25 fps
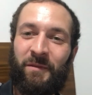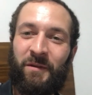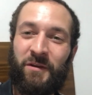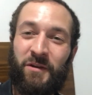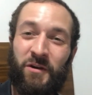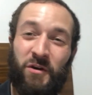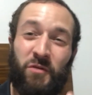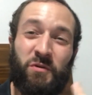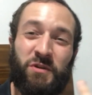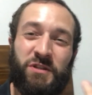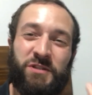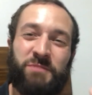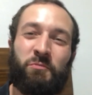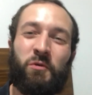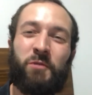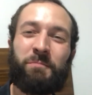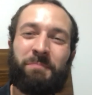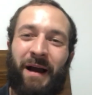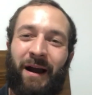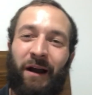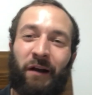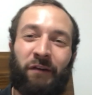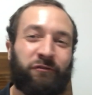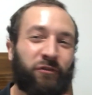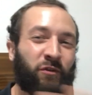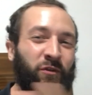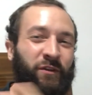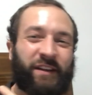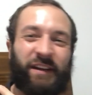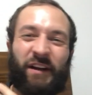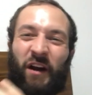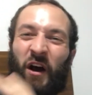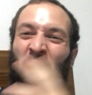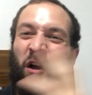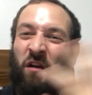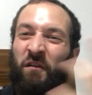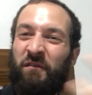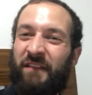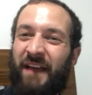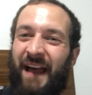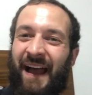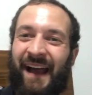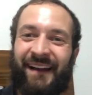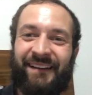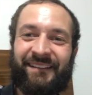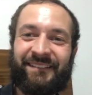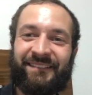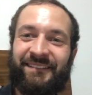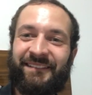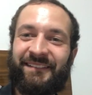You know what's more powerful than all
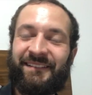that?